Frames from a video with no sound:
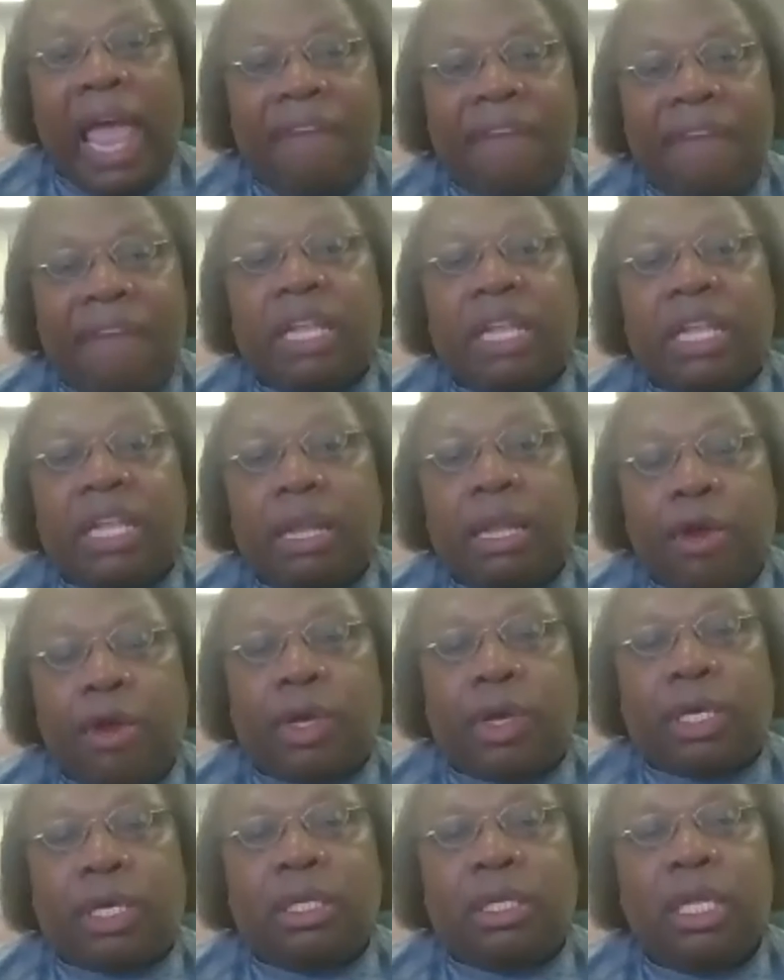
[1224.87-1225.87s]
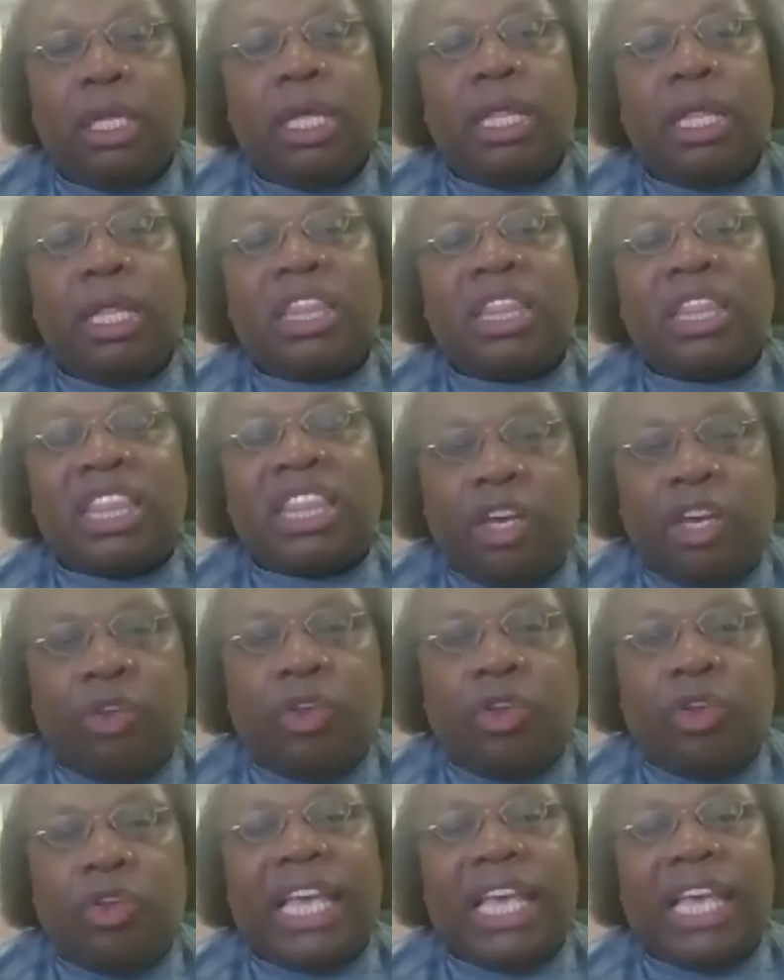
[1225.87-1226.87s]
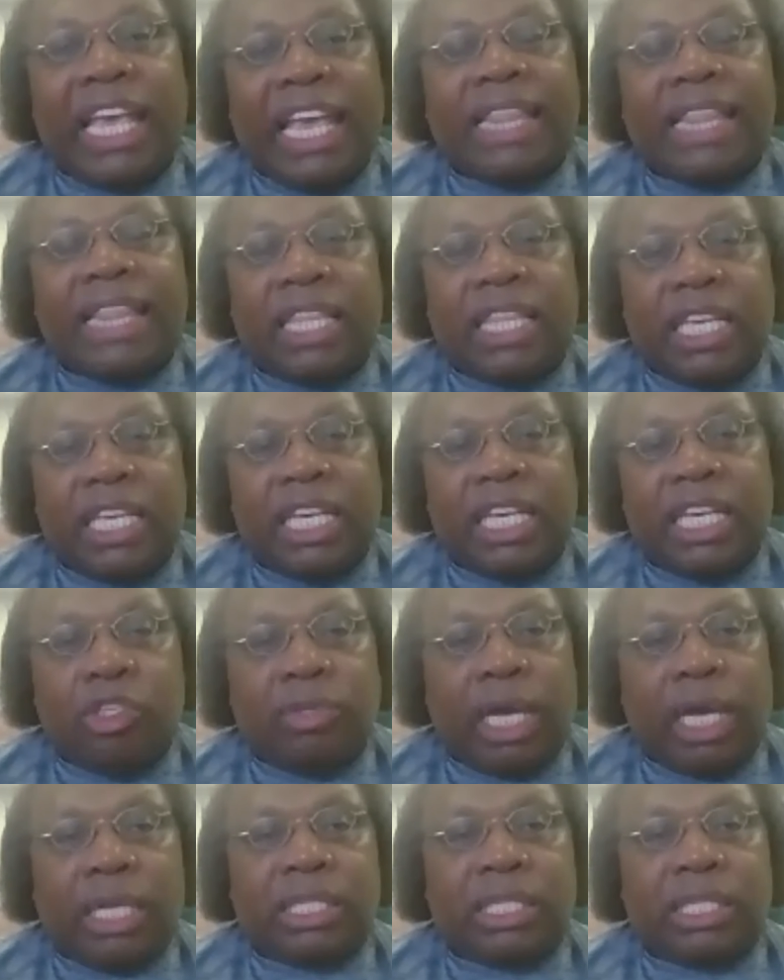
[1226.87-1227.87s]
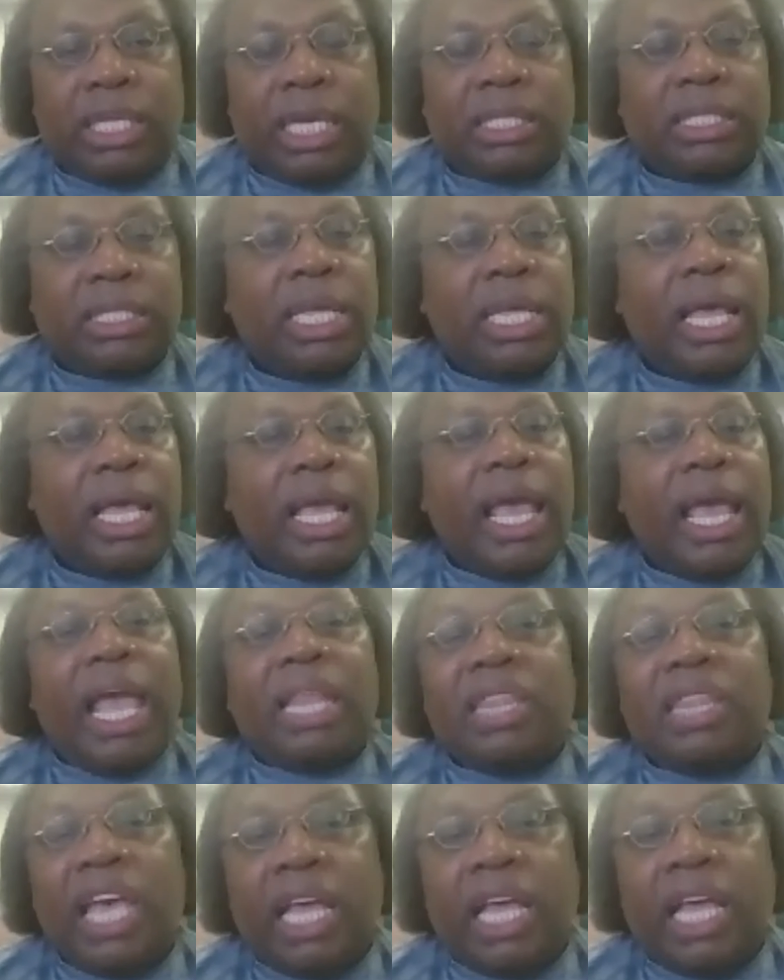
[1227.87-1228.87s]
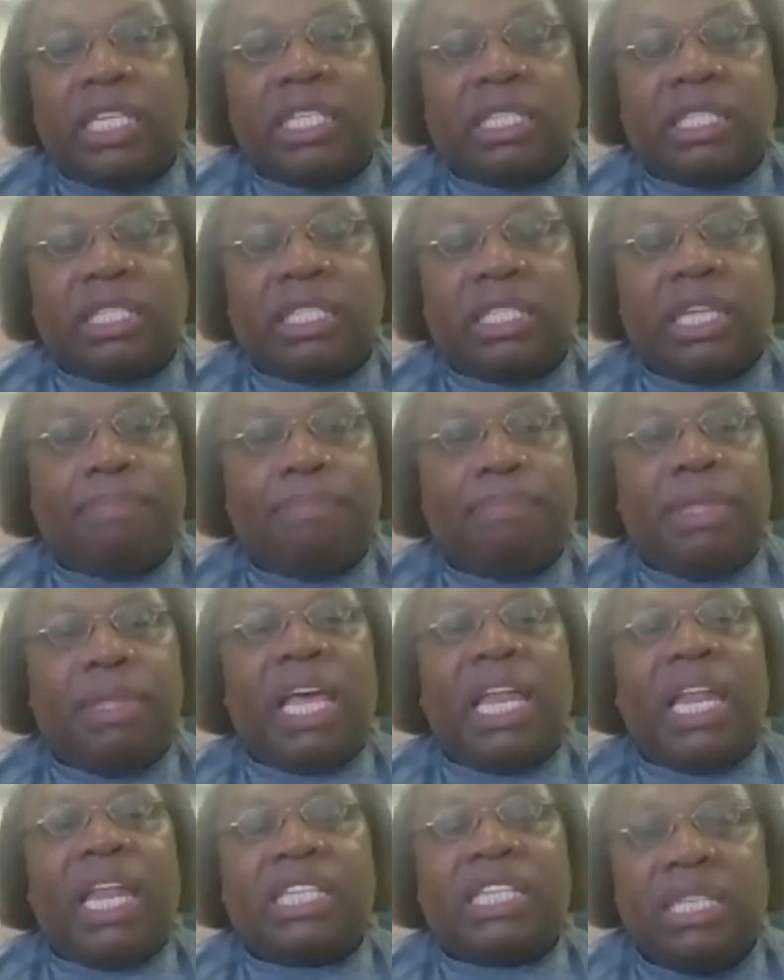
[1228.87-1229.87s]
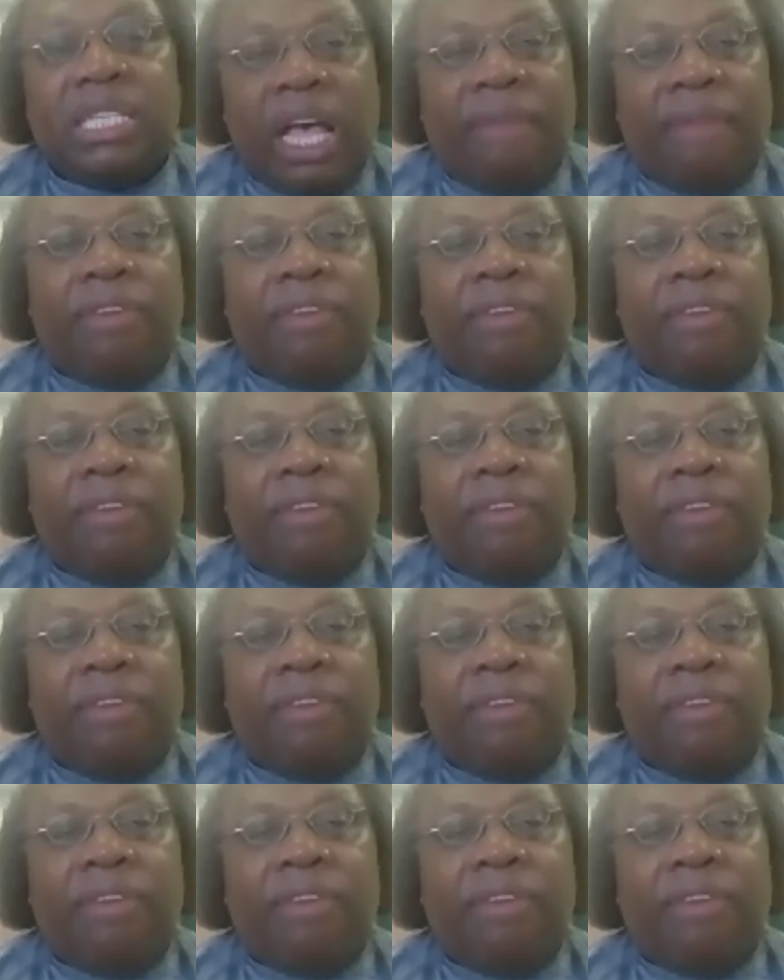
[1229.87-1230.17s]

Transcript: African American theaters in these United States. Yes. And that is something that has